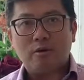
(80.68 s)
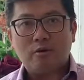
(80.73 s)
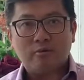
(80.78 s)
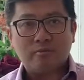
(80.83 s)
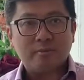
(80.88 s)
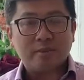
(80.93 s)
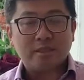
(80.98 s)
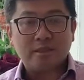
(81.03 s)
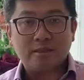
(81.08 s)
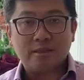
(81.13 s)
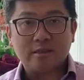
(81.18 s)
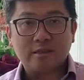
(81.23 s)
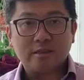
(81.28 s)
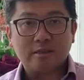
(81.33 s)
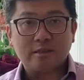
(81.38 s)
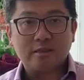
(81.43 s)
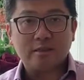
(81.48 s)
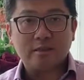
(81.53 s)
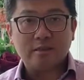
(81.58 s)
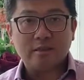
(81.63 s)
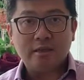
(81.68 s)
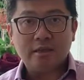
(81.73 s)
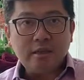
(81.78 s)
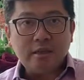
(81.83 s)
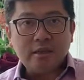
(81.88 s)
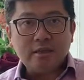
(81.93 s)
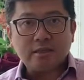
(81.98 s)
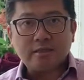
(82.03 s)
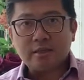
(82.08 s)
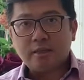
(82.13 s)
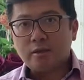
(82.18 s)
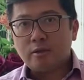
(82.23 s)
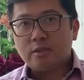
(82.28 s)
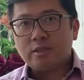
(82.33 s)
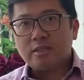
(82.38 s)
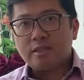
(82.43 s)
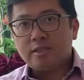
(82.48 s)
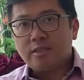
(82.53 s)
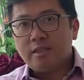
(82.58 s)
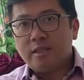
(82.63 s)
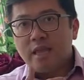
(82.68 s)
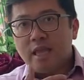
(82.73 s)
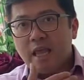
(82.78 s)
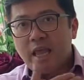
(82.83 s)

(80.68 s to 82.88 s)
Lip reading: of mastitis is that certain